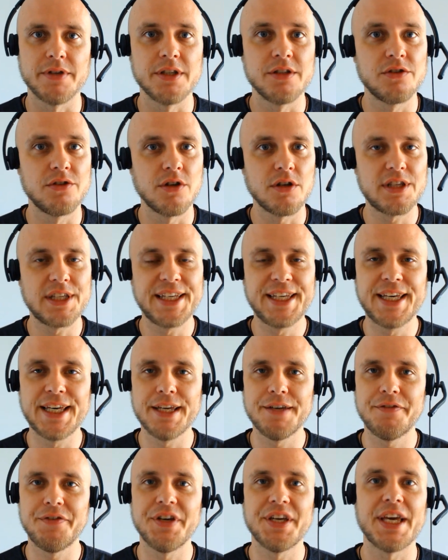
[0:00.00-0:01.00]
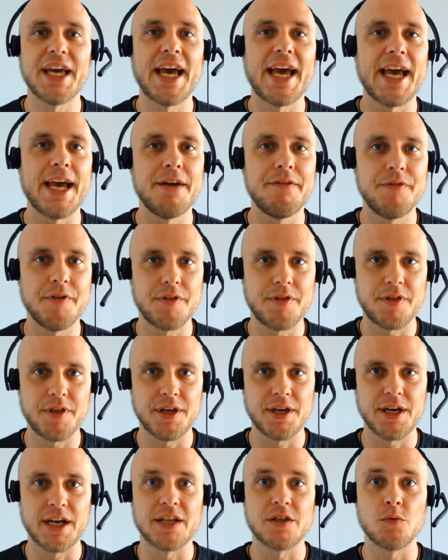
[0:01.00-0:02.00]
He's not giving
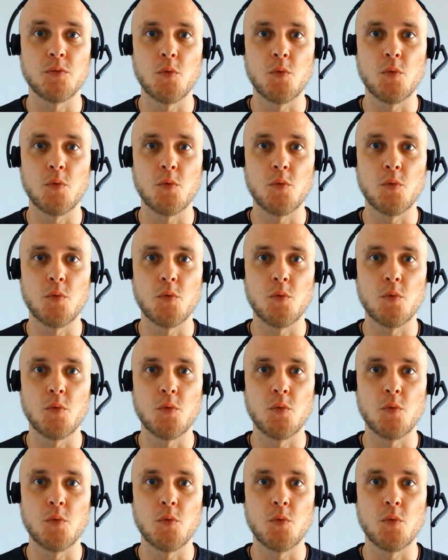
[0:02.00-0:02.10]
everything at